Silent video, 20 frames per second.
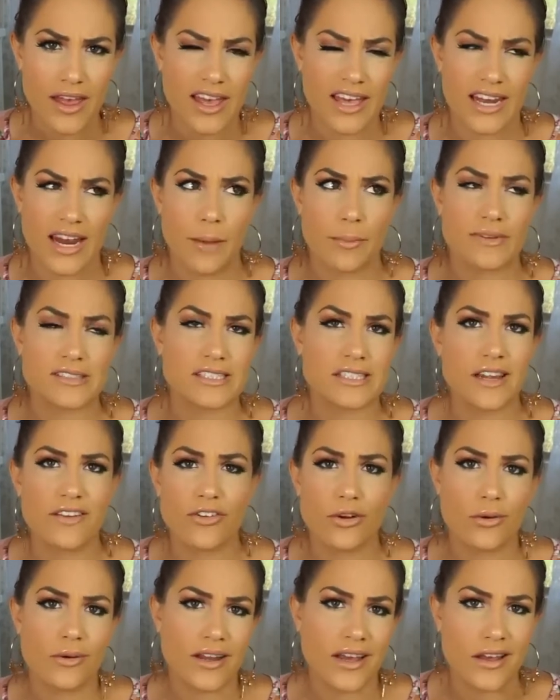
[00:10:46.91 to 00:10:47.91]
It happens to
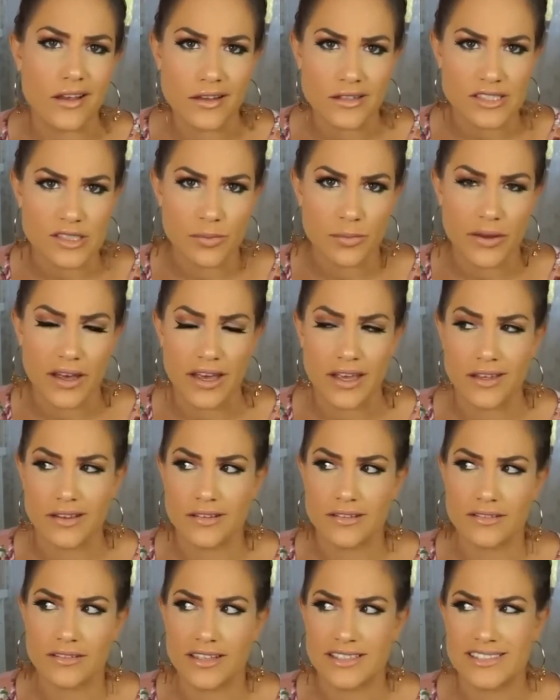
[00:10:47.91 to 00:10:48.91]
everyone else,
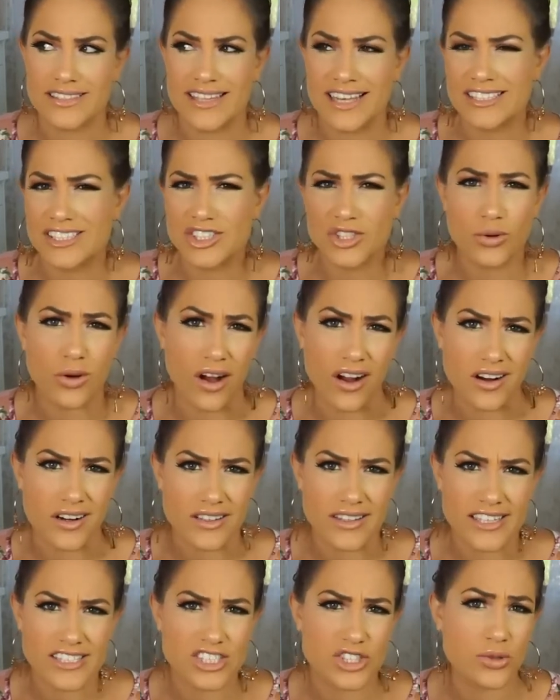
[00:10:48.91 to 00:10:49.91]
but that's too
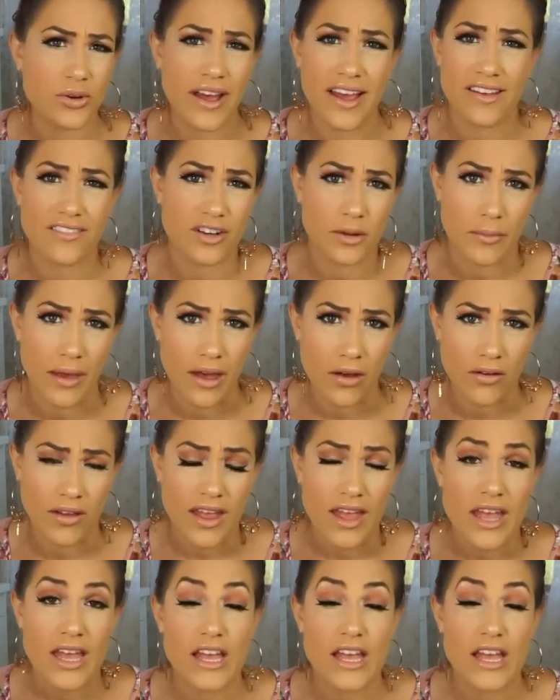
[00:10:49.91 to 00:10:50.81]
hard. That's too high of an amount.